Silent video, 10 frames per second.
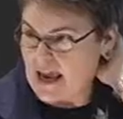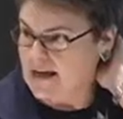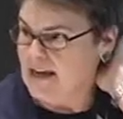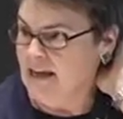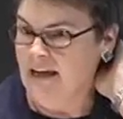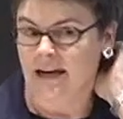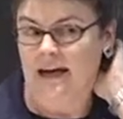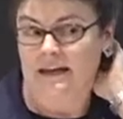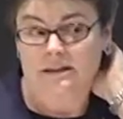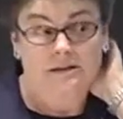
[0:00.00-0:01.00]
and he
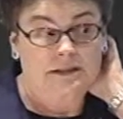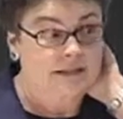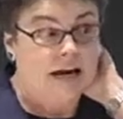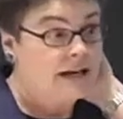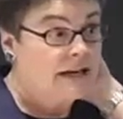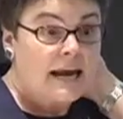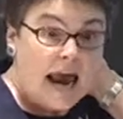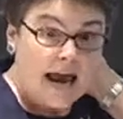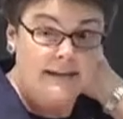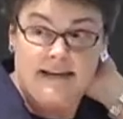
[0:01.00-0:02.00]
uh, decided he
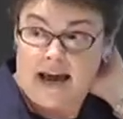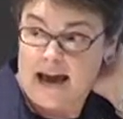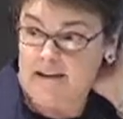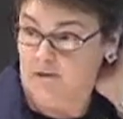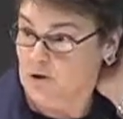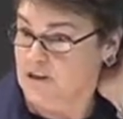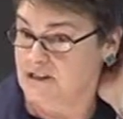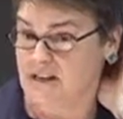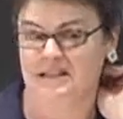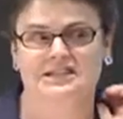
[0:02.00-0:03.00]
had to have her. He,
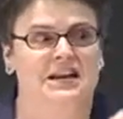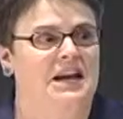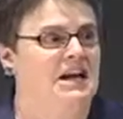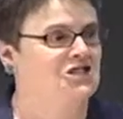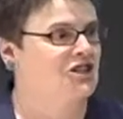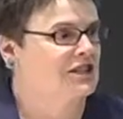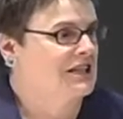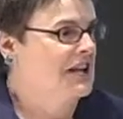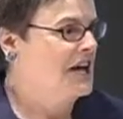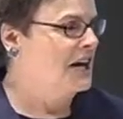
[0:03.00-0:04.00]
he said,
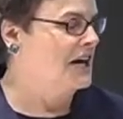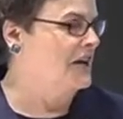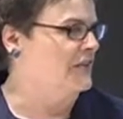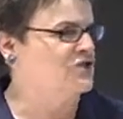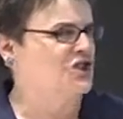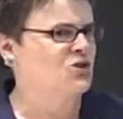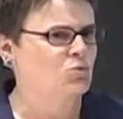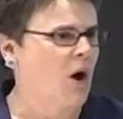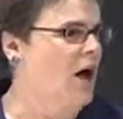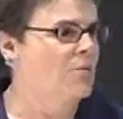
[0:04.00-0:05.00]
actually, uh, if she's
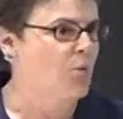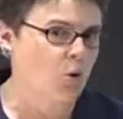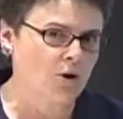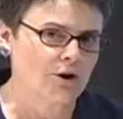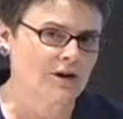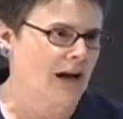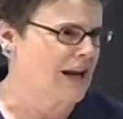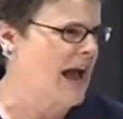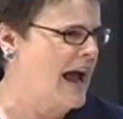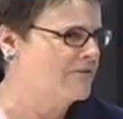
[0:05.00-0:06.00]
well born, I'll
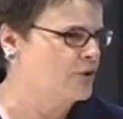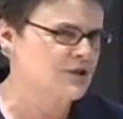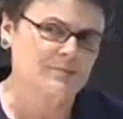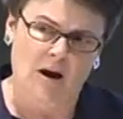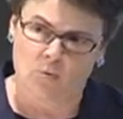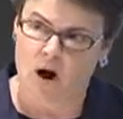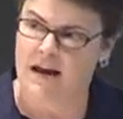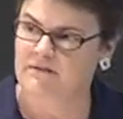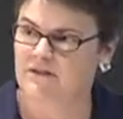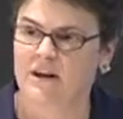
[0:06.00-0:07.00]
have her as my
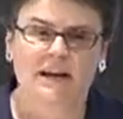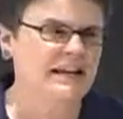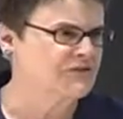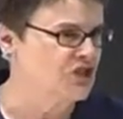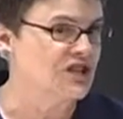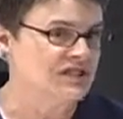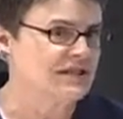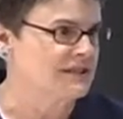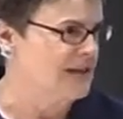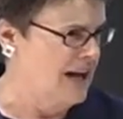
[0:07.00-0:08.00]
wife, and if she
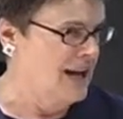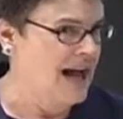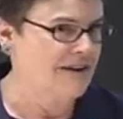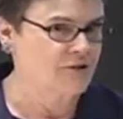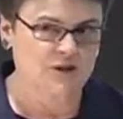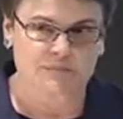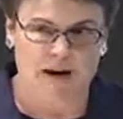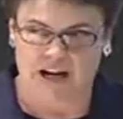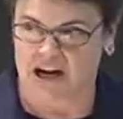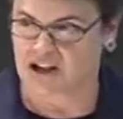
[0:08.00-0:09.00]
isn't, I'll have her as
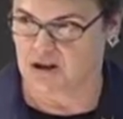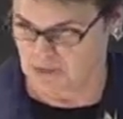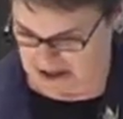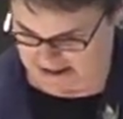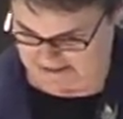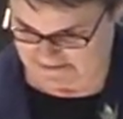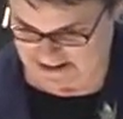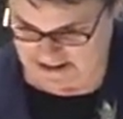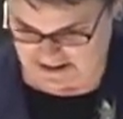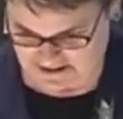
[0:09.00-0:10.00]
my concubine.
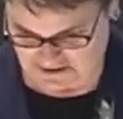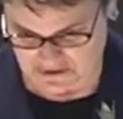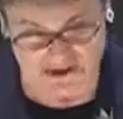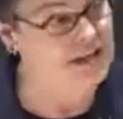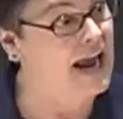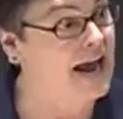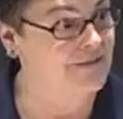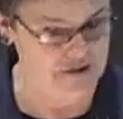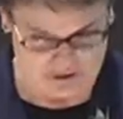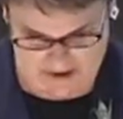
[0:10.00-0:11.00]
He's, you know, he's going to
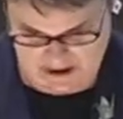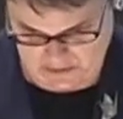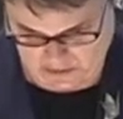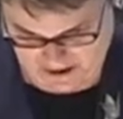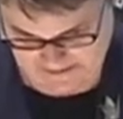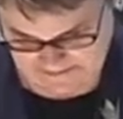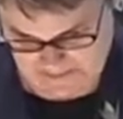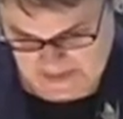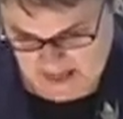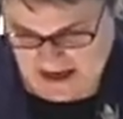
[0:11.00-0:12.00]
have her no matter what.
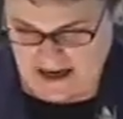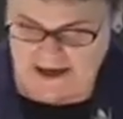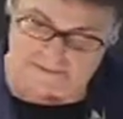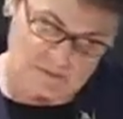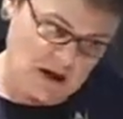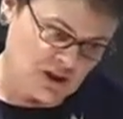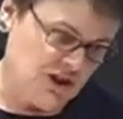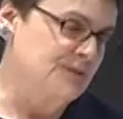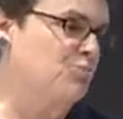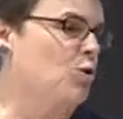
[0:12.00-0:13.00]
Um,
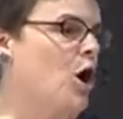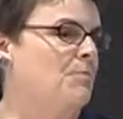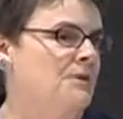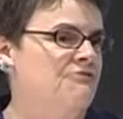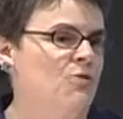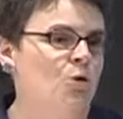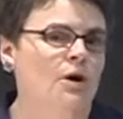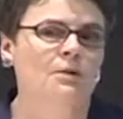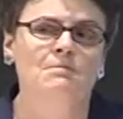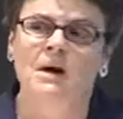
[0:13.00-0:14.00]
she's brought
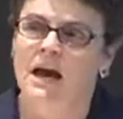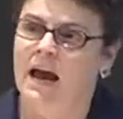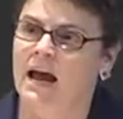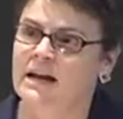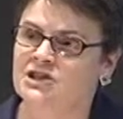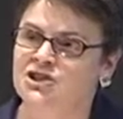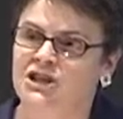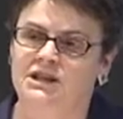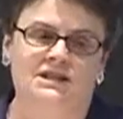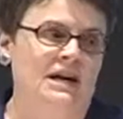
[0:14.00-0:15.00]
before him, and
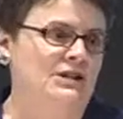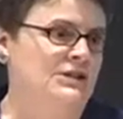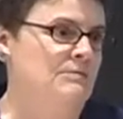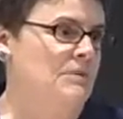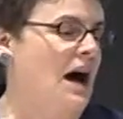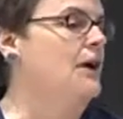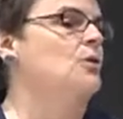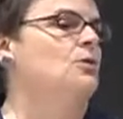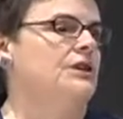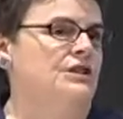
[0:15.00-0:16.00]
she tells him not
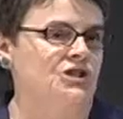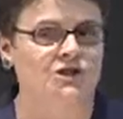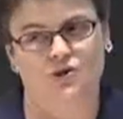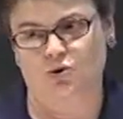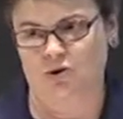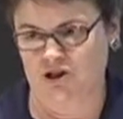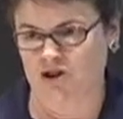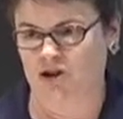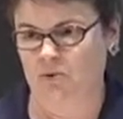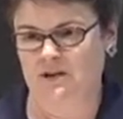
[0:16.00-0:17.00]
only that she's a
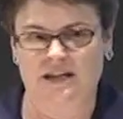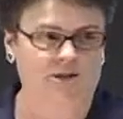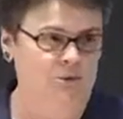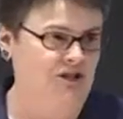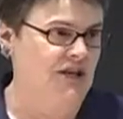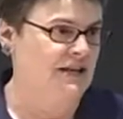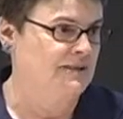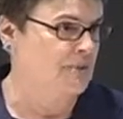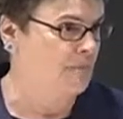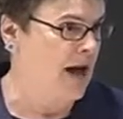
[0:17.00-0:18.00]
Christian, which, which takes
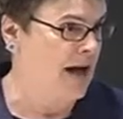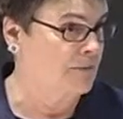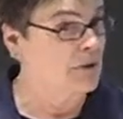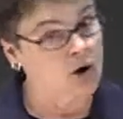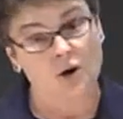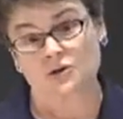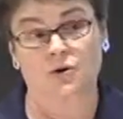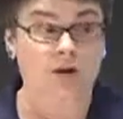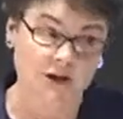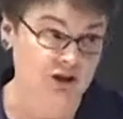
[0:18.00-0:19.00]
him aback, but
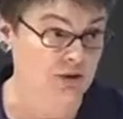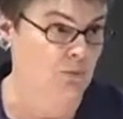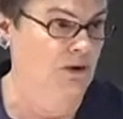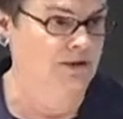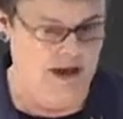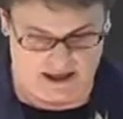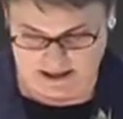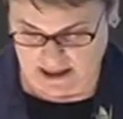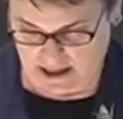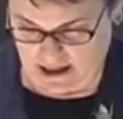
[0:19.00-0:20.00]
also that she will
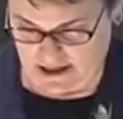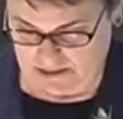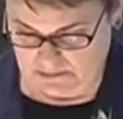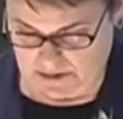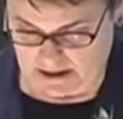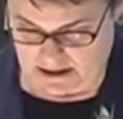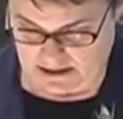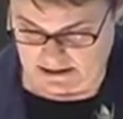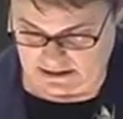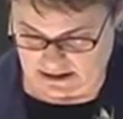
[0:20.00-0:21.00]
not um, uh,
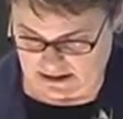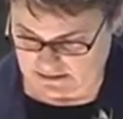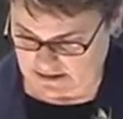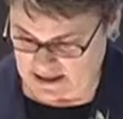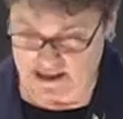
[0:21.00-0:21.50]
uh,